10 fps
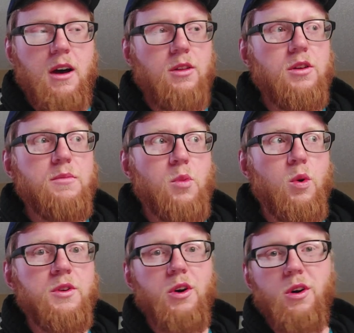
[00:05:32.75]
I'll look
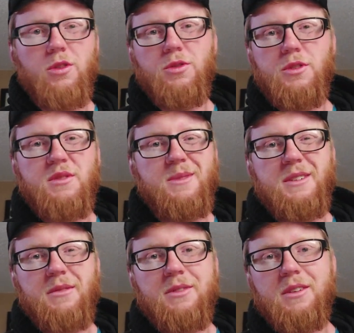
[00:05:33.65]
more into Aldrich
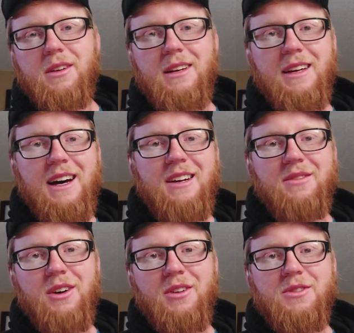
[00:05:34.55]
specifically to kind
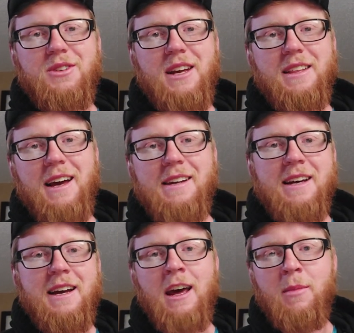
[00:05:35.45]
of understand that
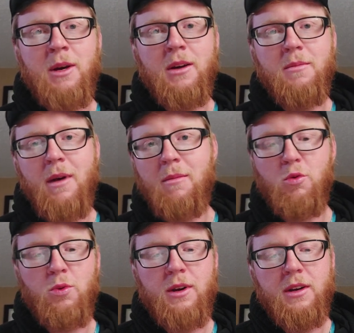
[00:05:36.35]
dynamic, maybe
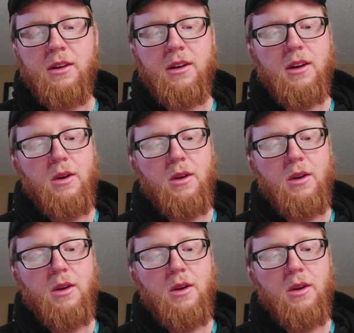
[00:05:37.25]
read